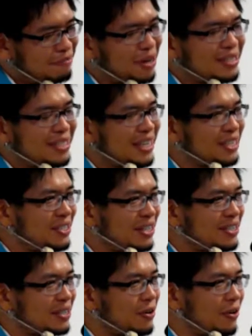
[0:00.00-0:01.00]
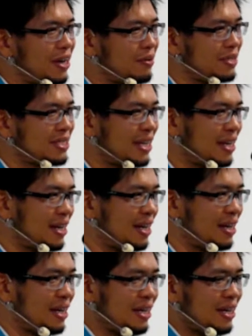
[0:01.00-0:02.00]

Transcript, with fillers: presentation at Sequoia, we said uh,